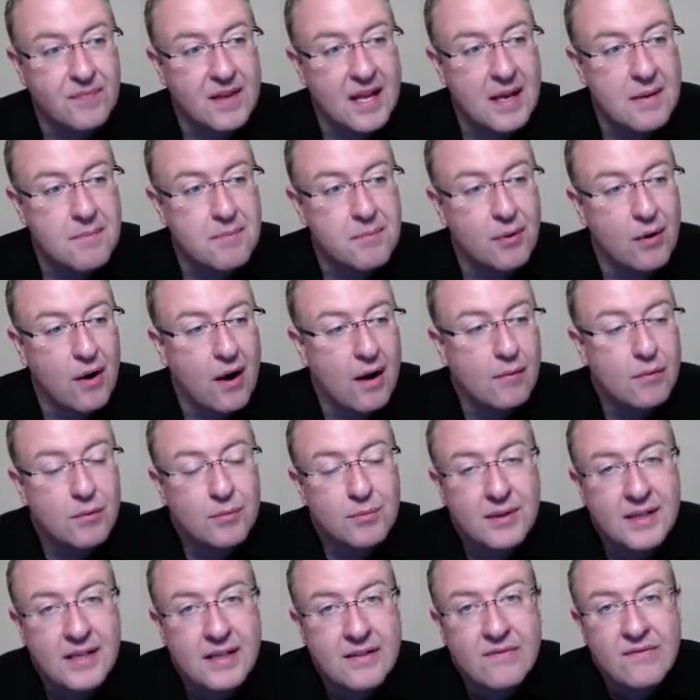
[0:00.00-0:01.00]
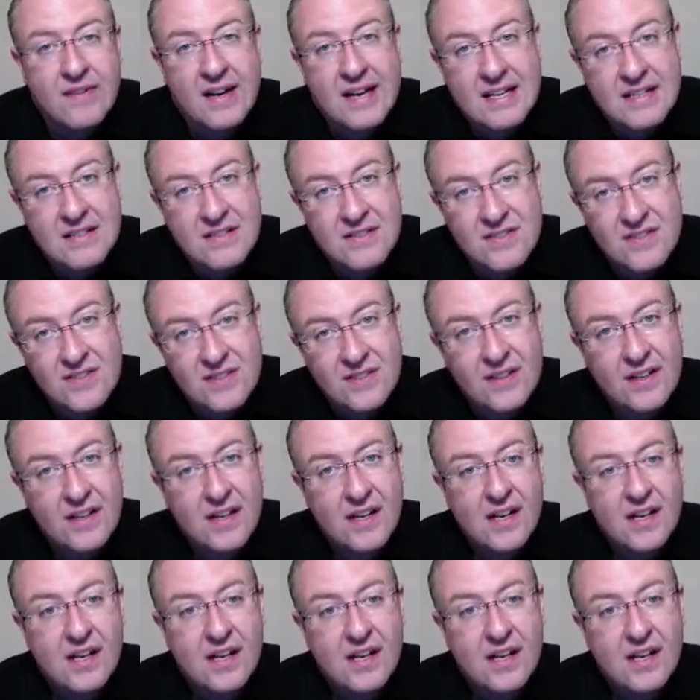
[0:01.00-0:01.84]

and probably invest